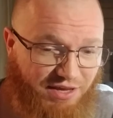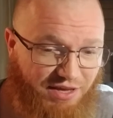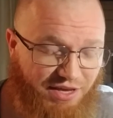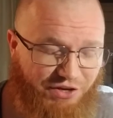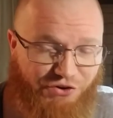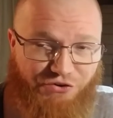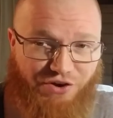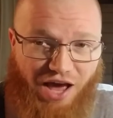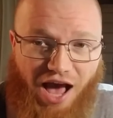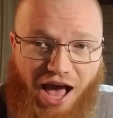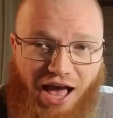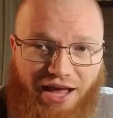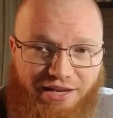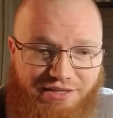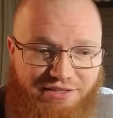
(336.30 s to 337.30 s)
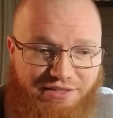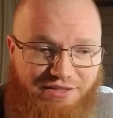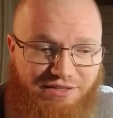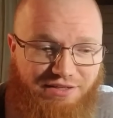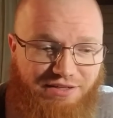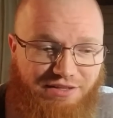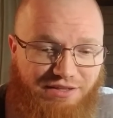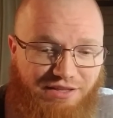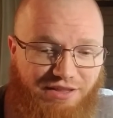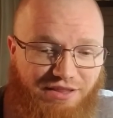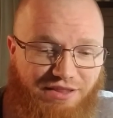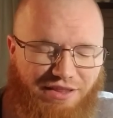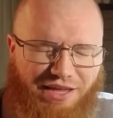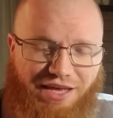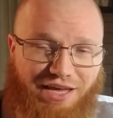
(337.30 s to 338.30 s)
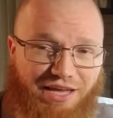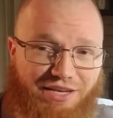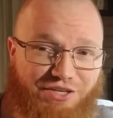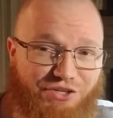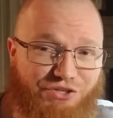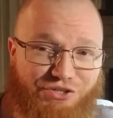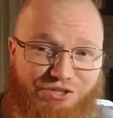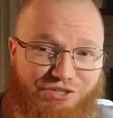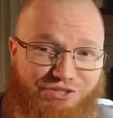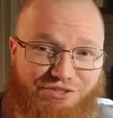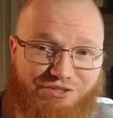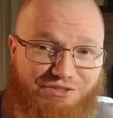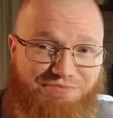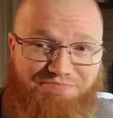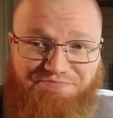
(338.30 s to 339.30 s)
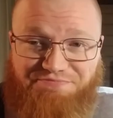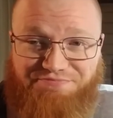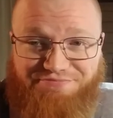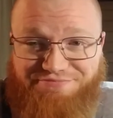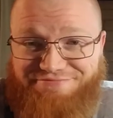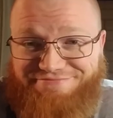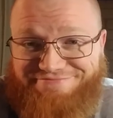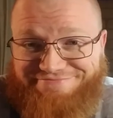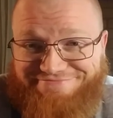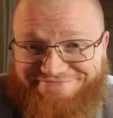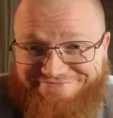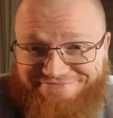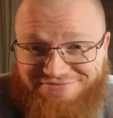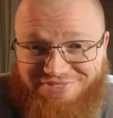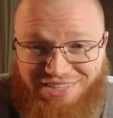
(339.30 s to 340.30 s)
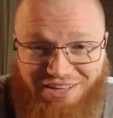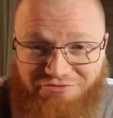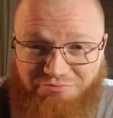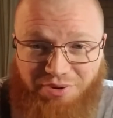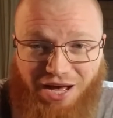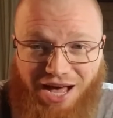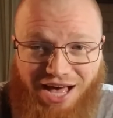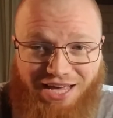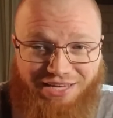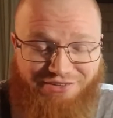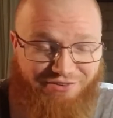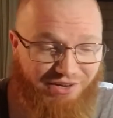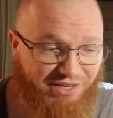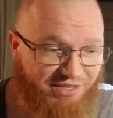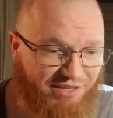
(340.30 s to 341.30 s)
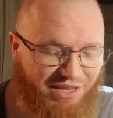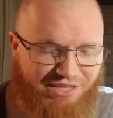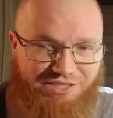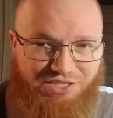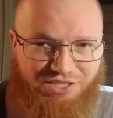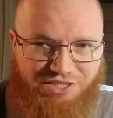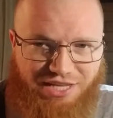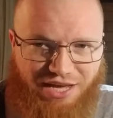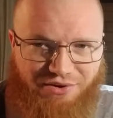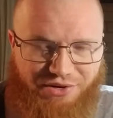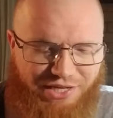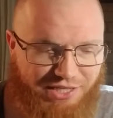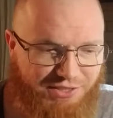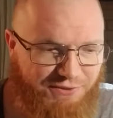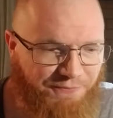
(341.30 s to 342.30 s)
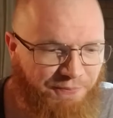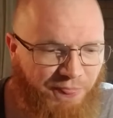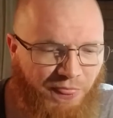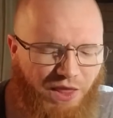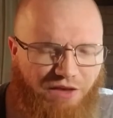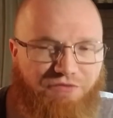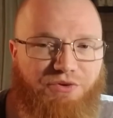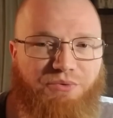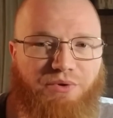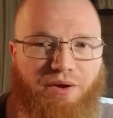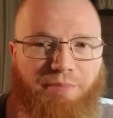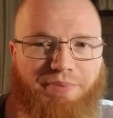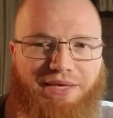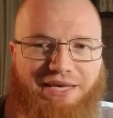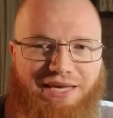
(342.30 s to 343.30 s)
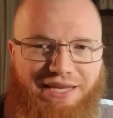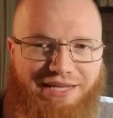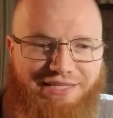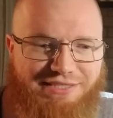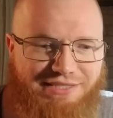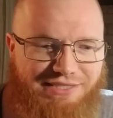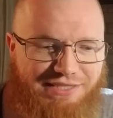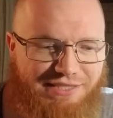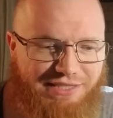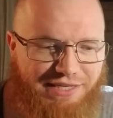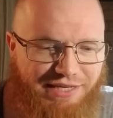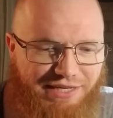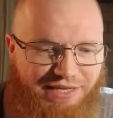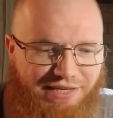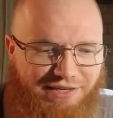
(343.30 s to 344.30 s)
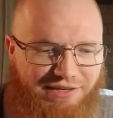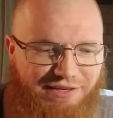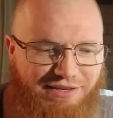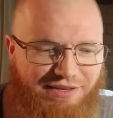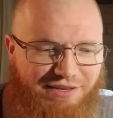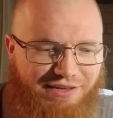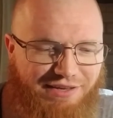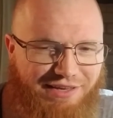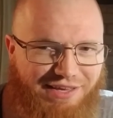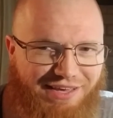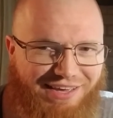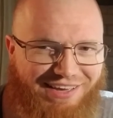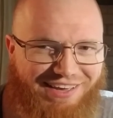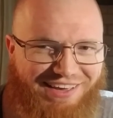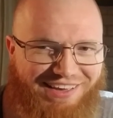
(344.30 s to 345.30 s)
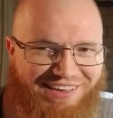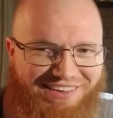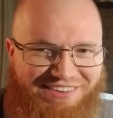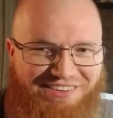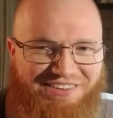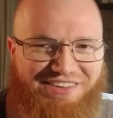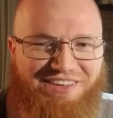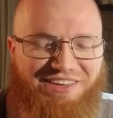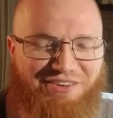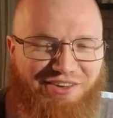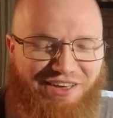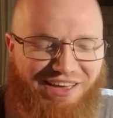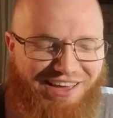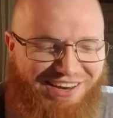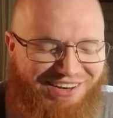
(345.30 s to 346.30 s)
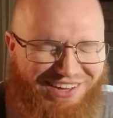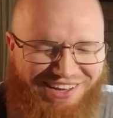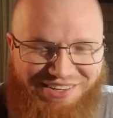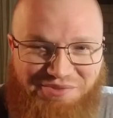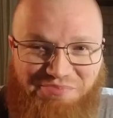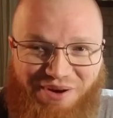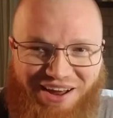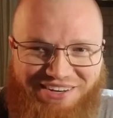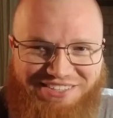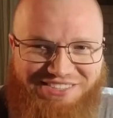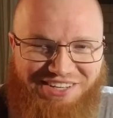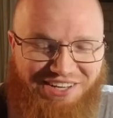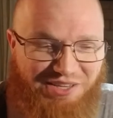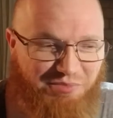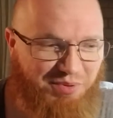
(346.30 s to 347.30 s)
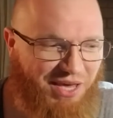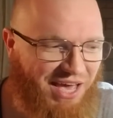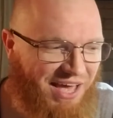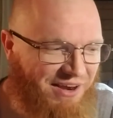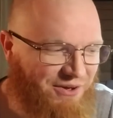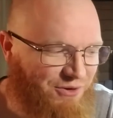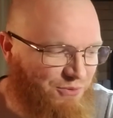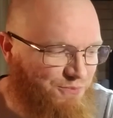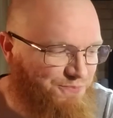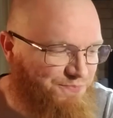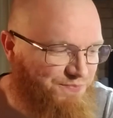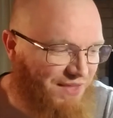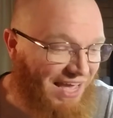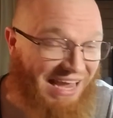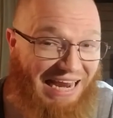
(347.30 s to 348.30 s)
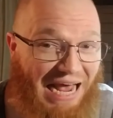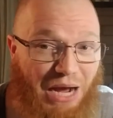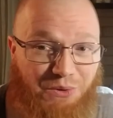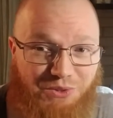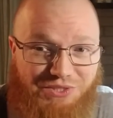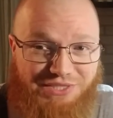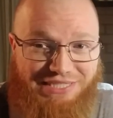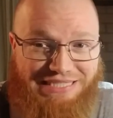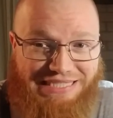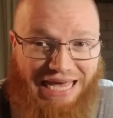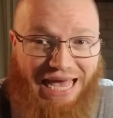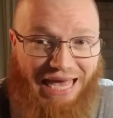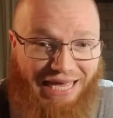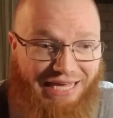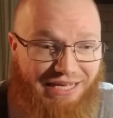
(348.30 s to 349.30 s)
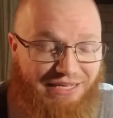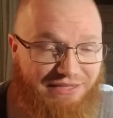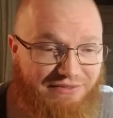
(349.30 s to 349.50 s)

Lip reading: and you're not, then you're left behind, right? And that's just how it is. If you were a pianist and you practiced on the piano 8 hours a day,